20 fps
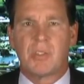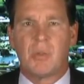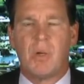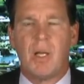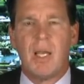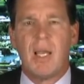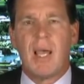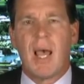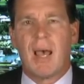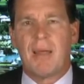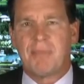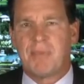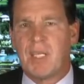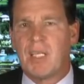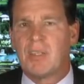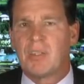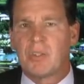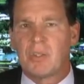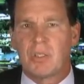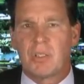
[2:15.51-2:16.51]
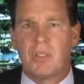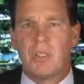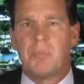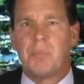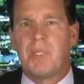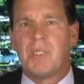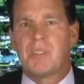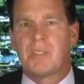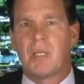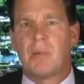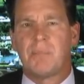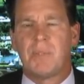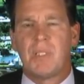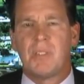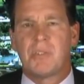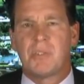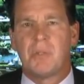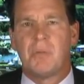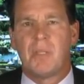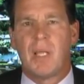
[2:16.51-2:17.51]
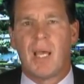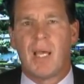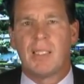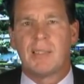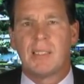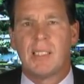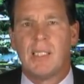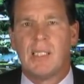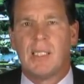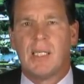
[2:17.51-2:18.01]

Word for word: So I think there could be something to that.